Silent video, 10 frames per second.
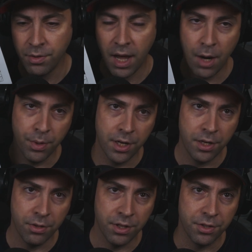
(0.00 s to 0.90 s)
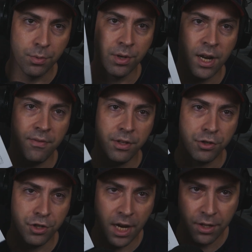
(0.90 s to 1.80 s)
How we're going to do this? We're going to have a little
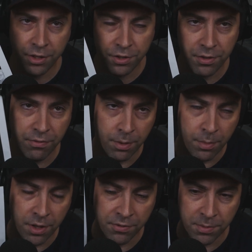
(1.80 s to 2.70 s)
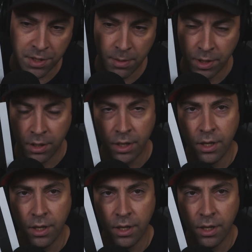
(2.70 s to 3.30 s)
challenge for the month of September.